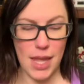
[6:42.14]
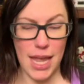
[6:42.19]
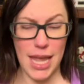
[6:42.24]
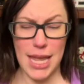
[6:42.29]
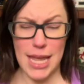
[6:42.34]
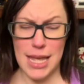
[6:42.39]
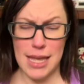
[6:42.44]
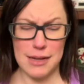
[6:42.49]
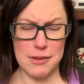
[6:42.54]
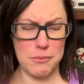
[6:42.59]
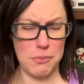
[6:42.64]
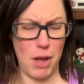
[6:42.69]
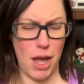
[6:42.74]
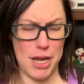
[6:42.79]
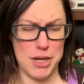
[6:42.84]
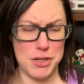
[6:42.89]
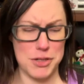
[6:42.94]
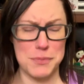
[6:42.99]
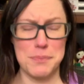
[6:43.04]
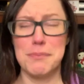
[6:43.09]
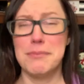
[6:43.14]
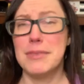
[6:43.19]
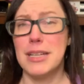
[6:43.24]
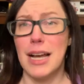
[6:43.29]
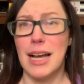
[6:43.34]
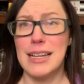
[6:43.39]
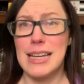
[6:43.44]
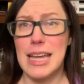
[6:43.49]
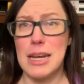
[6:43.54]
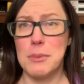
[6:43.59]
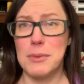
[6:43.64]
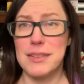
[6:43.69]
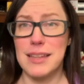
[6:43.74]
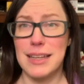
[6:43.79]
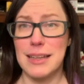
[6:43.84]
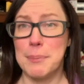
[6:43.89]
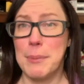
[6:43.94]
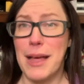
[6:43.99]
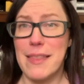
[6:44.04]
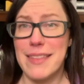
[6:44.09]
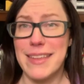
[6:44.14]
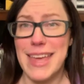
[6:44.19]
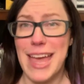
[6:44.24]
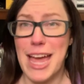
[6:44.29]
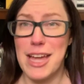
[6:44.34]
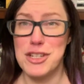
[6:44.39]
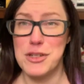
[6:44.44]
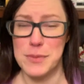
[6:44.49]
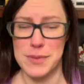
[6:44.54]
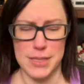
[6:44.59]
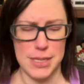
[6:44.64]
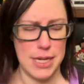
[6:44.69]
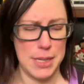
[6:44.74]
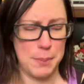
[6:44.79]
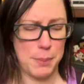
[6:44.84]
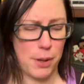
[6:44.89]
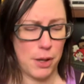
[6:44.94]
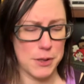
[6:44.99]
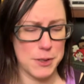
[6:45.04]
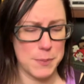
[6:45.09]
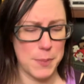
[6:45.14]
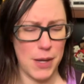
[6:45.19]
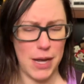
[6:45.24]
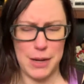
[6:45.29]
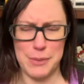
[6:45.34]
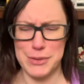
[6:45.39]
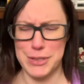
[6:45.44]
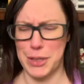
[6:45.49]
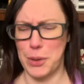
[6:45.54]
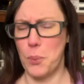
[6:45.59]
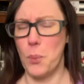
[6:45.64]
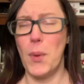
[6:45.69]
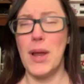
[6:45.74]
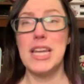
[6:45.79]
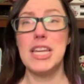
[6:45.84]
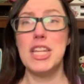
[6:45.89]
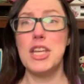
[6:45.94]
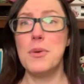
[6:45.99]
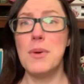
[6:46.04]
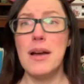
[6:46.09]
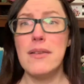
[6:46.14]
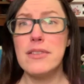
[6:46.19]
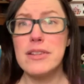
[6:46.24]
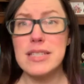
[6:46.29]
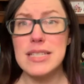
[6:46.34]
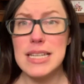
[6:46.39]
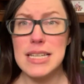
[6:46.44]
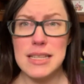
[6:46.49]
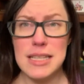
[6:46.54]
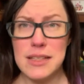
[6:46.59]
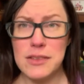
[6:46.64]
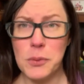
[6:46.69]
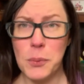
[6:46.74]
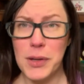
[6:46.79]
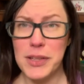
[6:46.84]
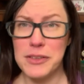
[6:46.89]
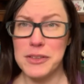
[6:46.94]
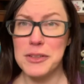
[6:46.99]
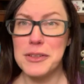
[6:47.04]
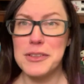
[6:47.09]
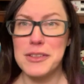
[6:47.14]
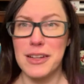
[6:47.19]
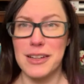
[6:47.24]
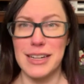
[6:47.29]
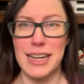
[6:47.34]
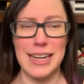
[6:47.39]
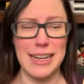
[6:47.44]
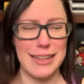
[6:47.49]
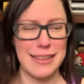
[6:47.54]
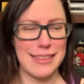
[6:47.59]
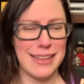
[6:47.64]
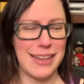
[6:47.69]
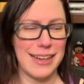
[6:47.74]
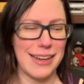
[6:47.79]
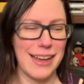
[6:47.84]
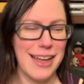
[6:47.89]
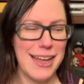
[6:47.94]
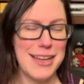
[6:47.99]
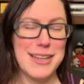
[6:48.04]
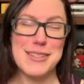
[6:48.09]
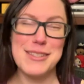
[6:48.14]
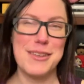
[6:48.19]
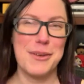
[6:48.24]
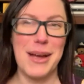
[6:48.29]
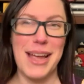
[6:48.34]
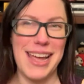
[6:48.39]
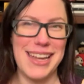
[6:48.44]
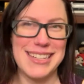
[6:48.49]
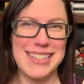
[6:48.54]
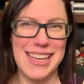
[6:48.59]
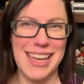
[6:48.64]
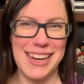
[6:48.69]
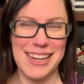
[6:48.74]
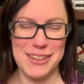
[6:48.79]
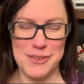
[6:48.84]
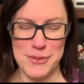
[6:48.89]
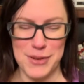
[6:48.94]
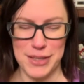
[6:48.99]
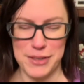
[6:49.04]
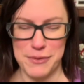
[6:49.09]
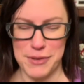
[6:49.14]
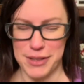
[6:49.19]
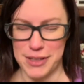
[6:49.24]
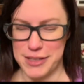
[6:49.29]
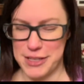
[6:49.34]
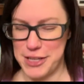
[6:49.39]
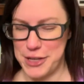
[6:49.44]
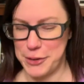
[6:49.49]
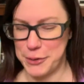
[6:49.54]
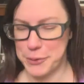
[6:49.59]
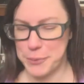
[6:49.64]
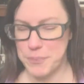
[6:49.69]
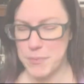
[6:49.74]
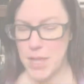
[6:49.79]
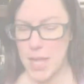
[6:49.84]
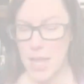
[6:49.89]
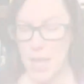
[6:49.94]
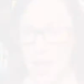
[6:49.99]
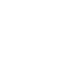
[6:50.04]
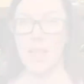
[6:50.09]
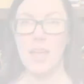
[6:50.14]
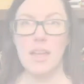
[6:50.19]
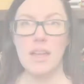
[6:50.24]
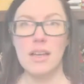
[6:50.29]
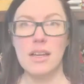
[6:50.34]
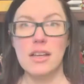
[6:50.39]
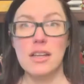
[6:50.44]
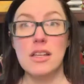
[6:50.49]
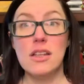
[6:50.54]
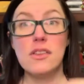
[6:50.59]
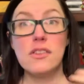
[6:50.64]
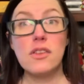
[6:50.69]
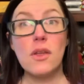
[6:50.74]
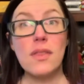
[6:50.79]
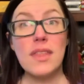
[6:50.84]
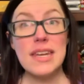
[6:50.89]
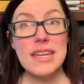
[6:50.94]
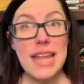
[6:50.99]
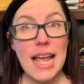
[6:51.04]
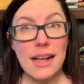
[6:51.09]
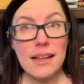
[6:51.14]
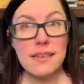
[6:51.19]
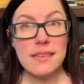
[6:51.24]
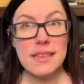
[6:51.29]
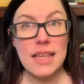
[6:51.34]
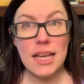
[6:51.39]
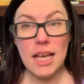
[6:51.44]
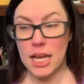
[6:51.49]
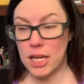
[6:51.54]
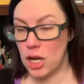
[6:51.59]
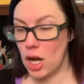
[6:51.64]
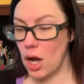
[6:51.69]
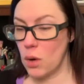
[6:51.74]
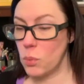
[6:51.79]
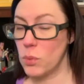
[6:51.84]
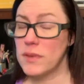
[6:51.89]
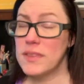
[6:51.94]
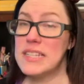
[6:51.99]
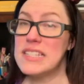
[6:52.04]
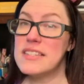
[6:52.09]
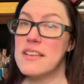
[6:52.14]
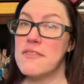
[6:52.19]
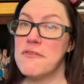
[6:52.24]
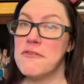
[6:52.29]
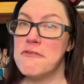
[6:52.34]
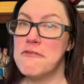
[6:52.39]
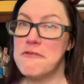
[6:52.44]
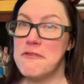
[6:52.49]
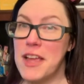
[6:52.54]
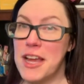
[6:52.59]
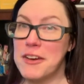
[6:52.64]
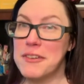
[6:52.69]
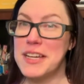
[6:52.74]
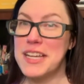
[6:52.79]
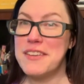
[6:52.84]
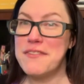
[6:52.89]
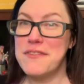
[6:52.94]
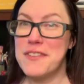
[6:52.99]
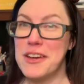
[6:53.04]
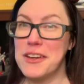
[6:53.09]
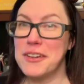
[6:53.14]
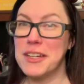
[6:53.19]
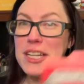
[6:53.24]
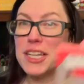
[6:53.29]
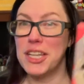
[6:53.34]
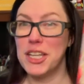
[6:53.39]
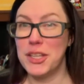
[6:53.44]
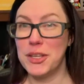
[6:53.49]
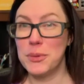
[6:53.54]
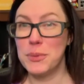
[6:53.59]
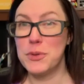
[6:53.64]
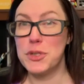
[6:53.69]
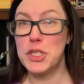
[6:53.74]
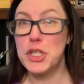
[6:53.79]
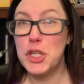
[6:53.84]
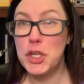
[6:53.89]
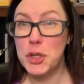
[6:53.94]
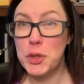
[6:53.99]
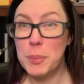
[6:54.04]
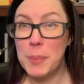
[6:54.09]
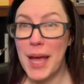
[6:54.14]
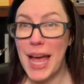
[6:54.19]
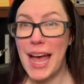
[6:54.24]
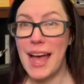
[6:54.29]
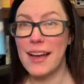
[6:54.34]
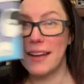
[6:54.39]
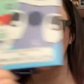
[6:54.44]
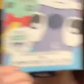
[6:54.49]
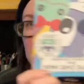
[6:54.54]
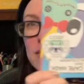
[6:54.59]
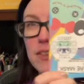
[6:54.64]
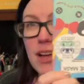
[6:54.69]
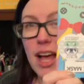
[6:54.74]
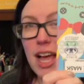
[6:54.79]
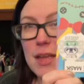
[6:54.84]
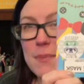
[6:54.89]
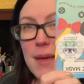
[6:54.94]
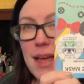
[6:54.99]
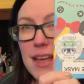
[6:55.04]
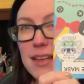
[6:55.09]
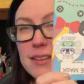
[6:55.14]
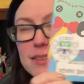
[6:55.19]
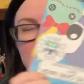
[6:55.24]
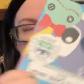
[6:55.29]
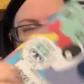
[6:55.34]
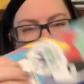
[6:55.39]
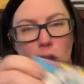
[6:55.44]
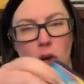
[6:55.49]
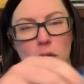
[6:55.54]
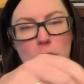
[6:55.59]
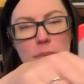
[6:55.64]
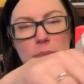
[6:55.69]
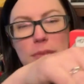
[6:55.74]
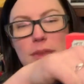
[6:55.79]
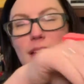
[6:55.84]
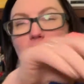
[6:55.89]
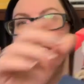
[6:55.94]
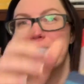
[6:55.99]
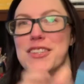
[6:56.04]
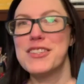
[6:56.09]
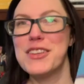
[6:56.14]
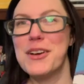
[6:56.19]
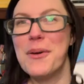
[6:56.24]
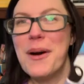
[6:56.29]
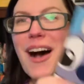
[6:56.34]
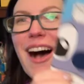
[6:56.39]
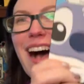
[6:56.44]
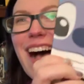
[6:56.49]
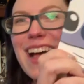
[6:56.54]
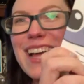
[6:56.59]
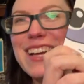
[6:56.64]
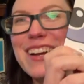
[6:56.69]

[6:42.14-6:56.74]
And I just, again, it was like by the cash, it was an impulse buy. I was like, when do you ever see these oysters on anything? So I had to get it. Really, really cute. So the next thing I got were these very, very cute 2 packs of eye masks. So I